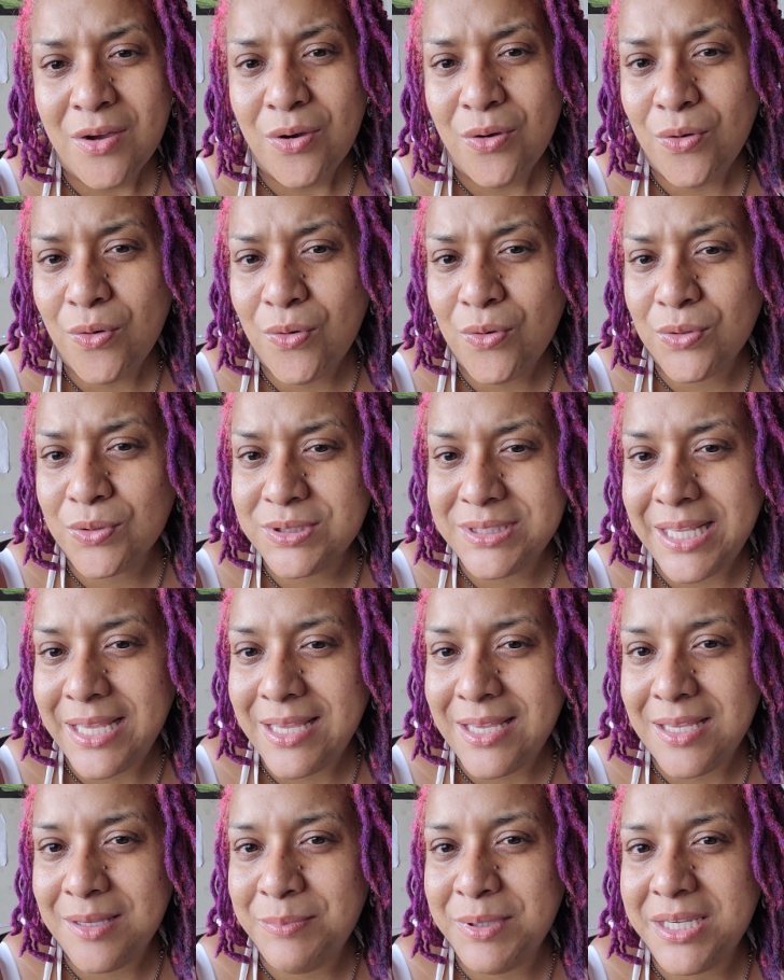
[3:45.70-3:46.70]
all
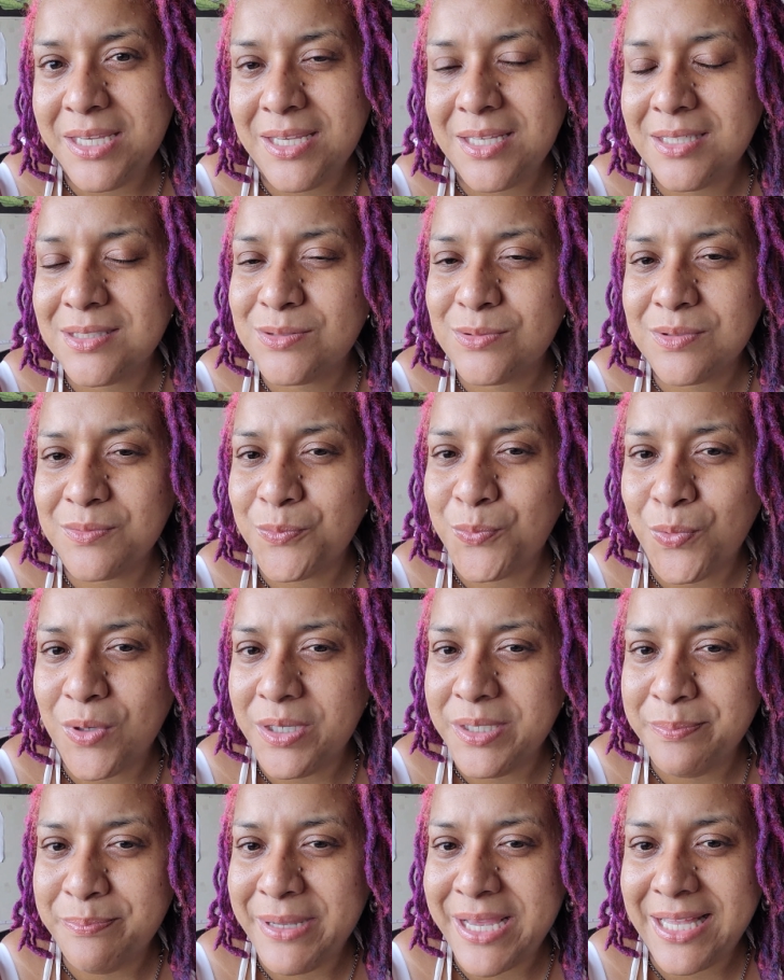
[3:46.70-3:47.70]
day because
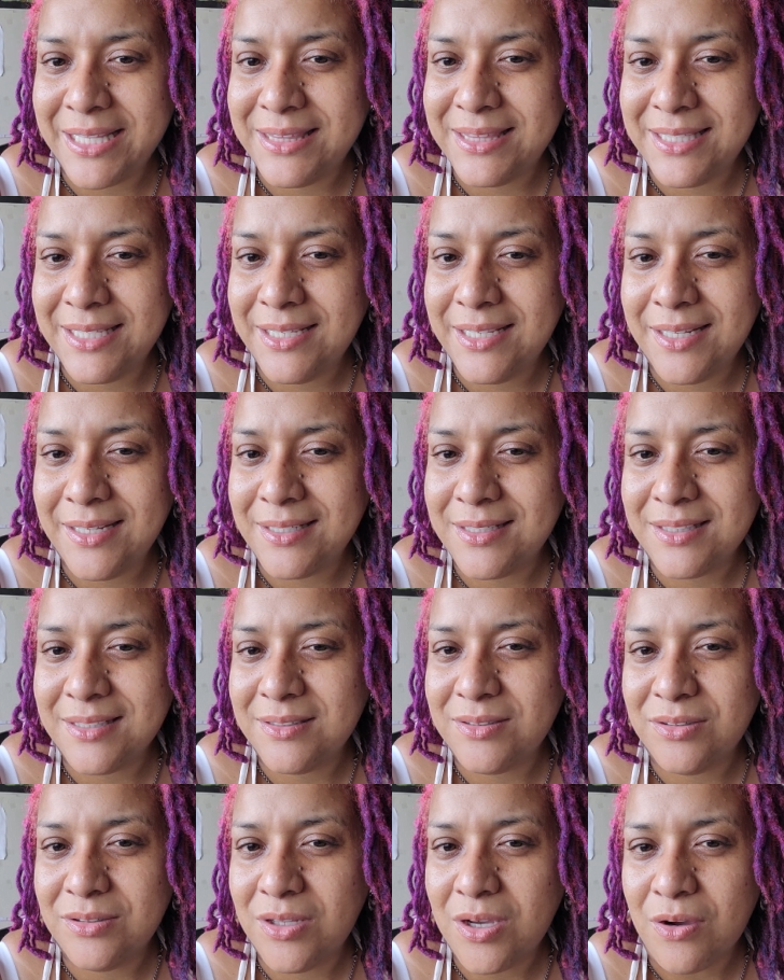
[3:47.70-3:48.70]
one bad thing
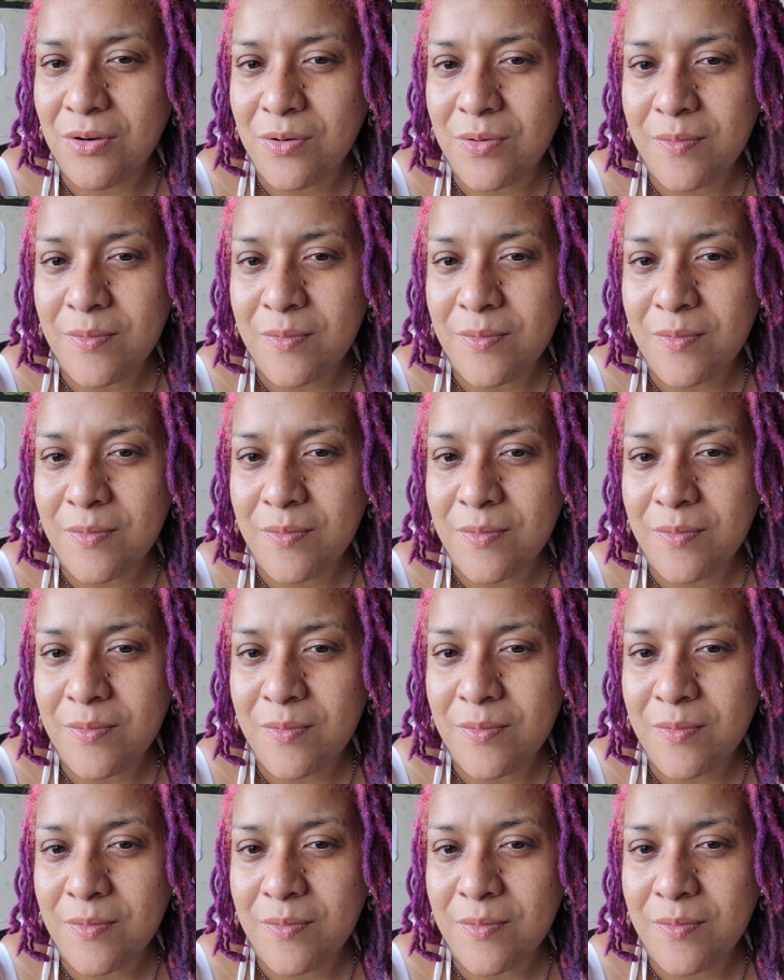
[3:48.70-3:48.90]
no